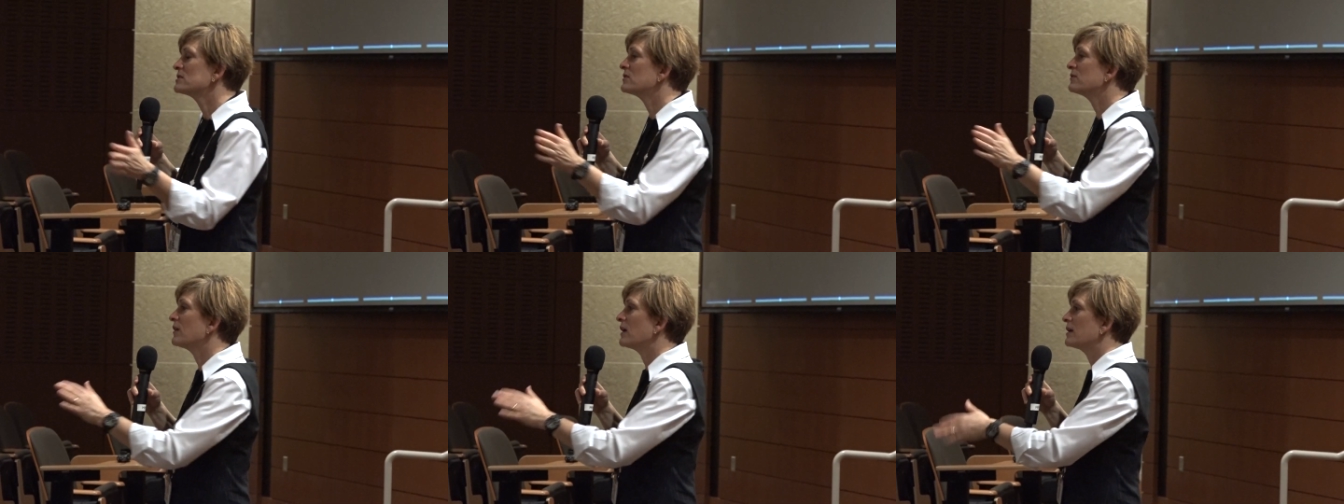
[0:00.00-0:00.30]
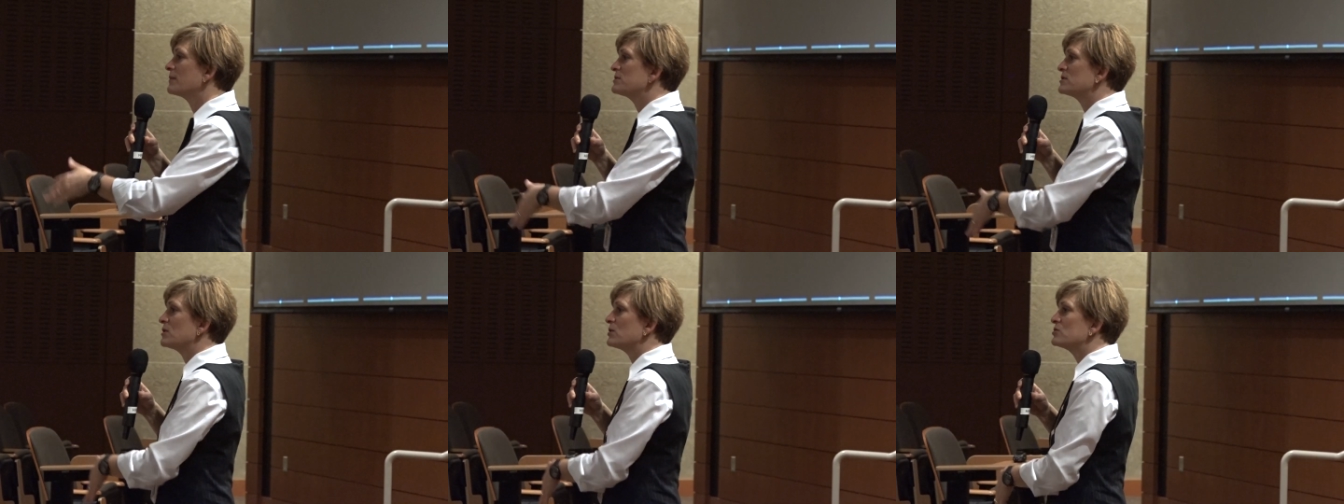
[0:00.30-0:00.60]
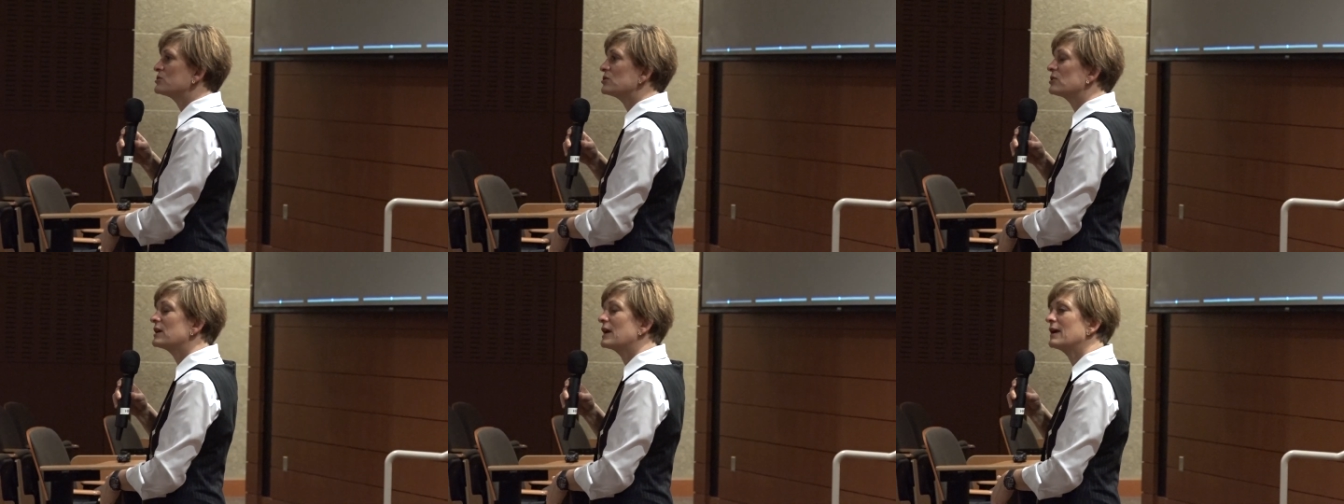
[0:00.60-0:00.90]
to develop
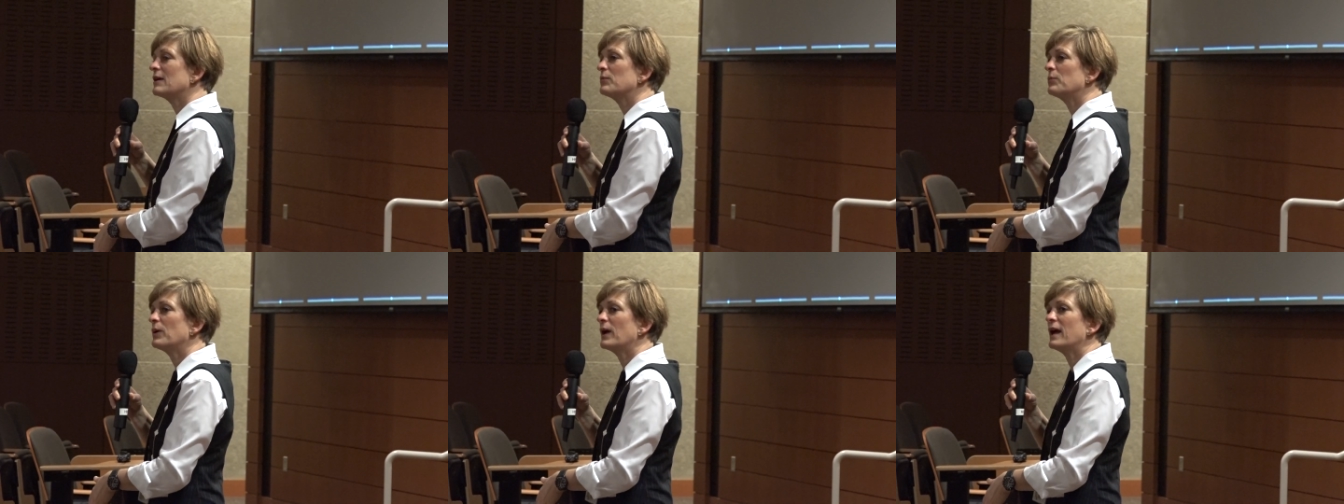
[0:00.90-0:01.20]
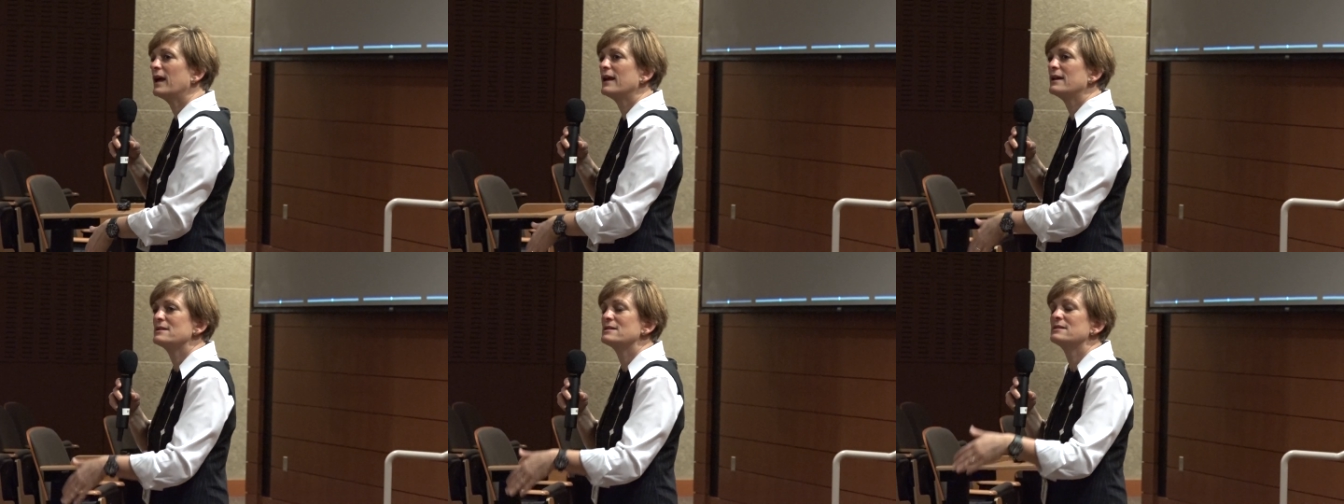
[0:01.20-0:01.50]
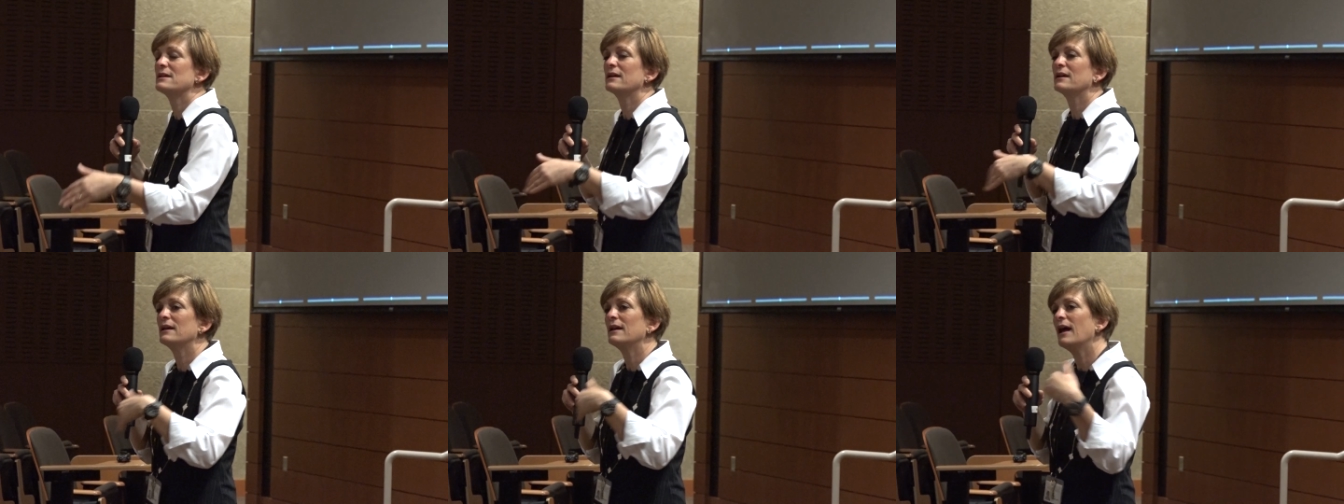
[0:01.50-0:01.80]
social campaigns
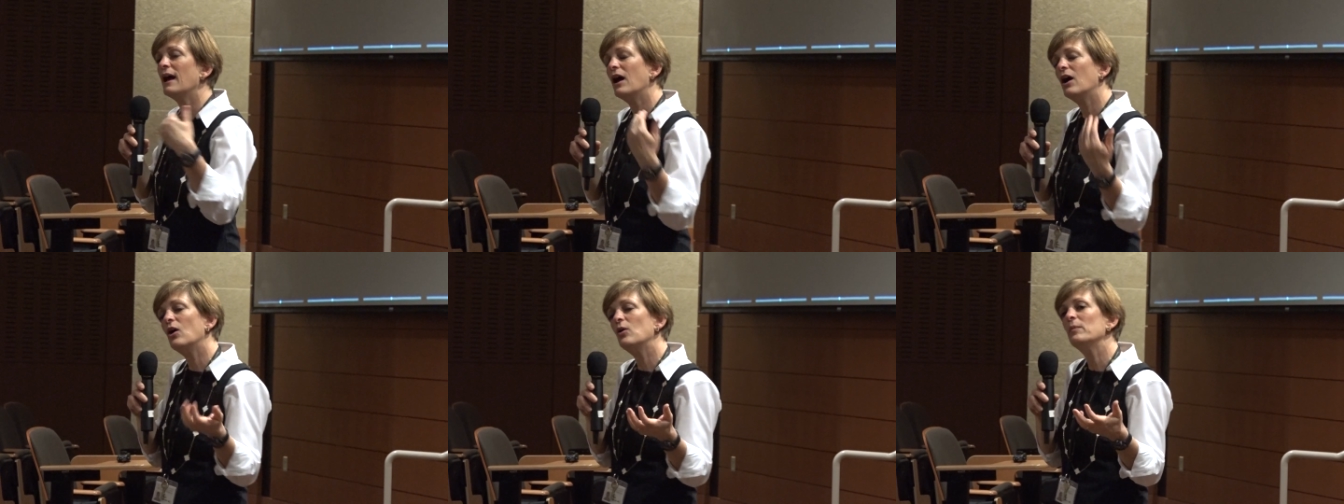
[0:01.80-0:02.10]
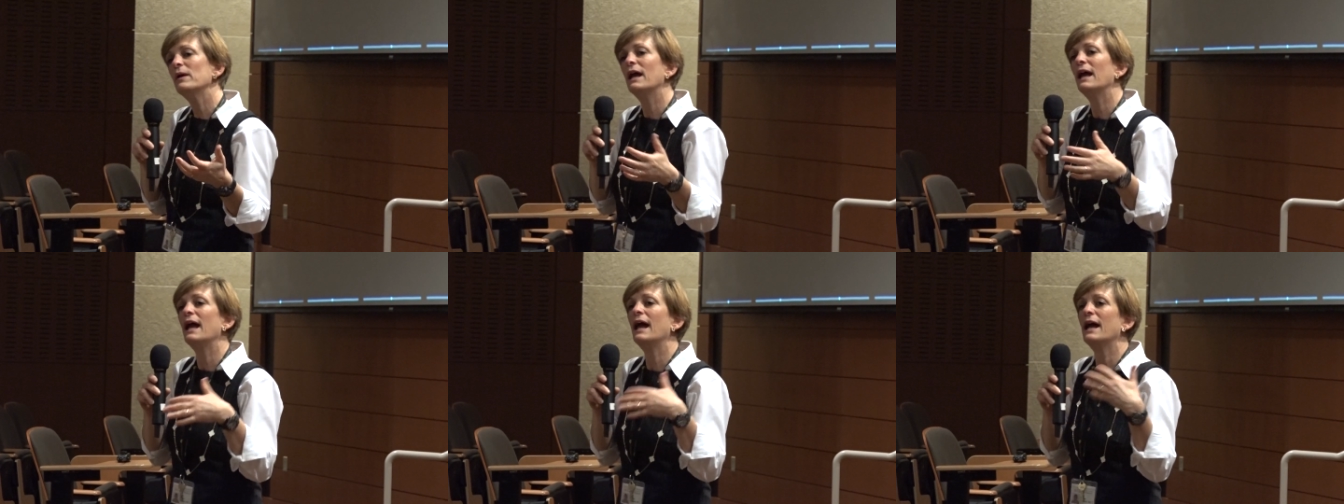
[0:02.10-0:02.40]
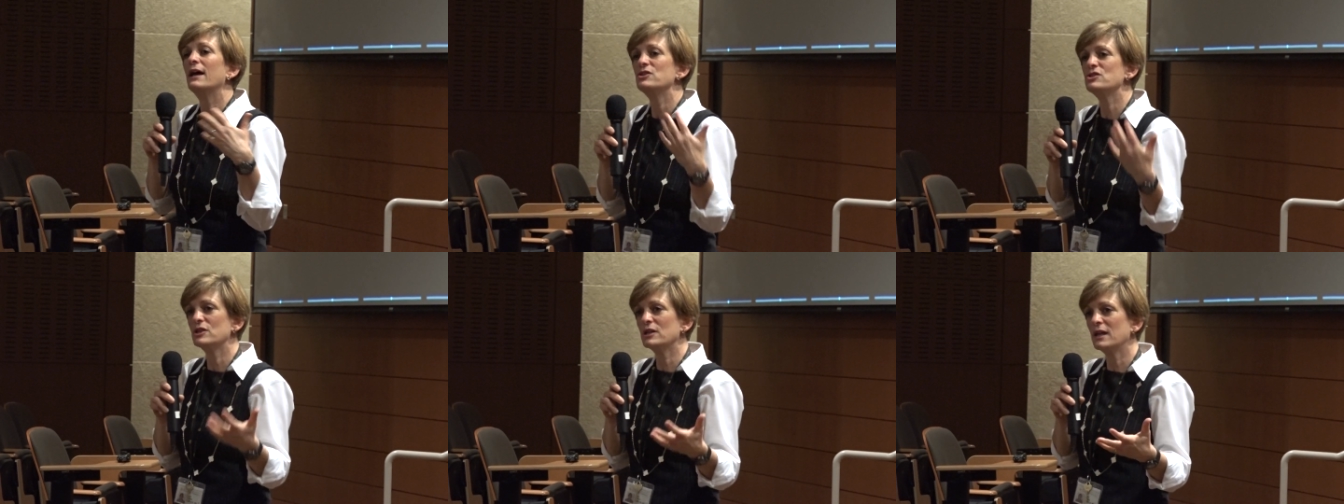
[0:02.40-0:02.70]
that can help
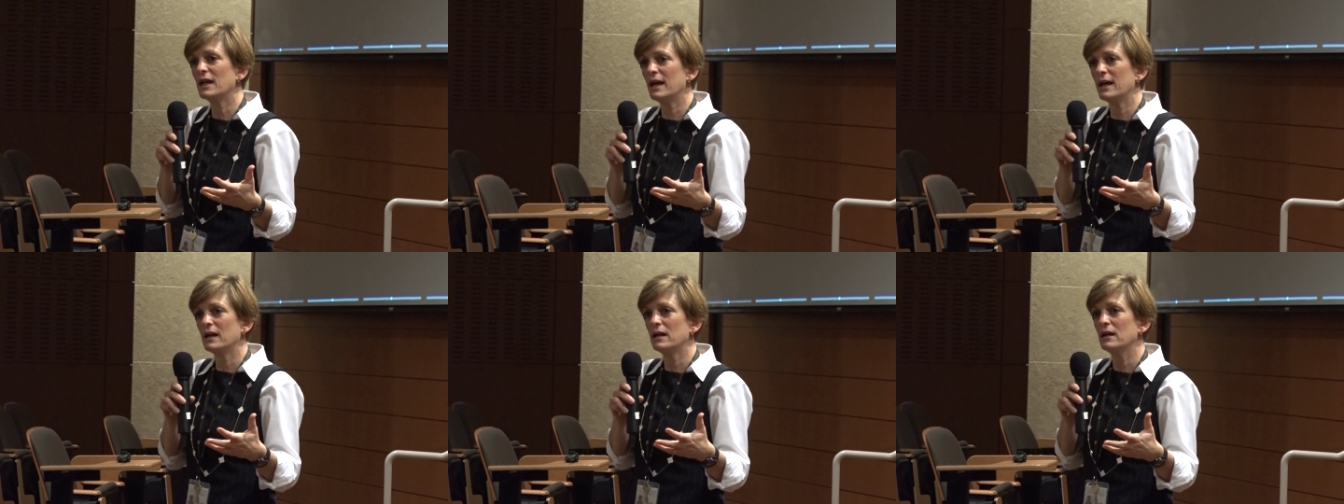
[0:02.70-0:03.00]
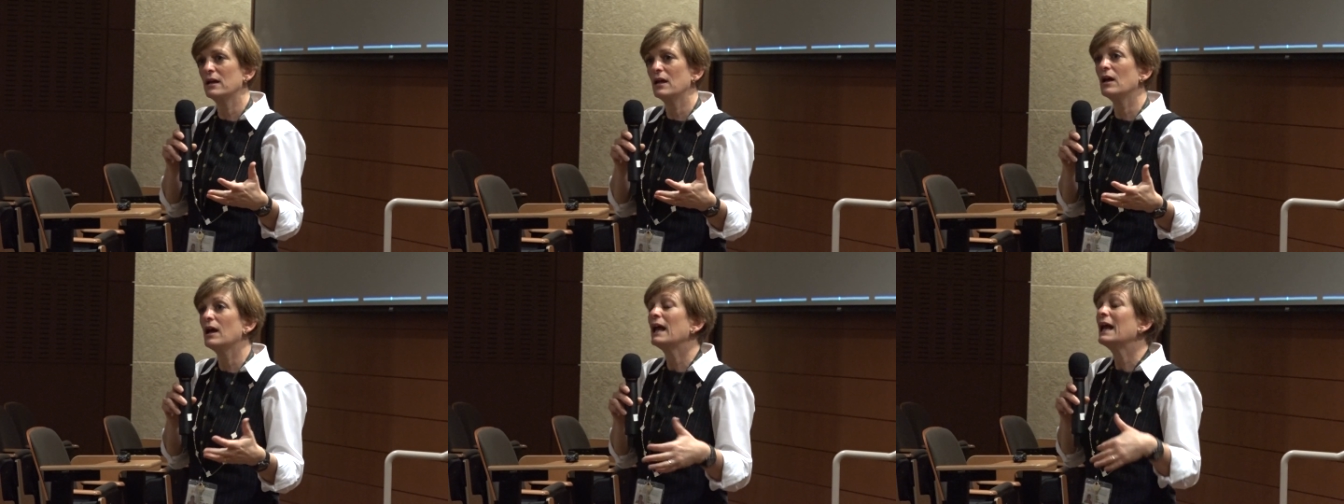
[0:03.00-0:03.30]
educate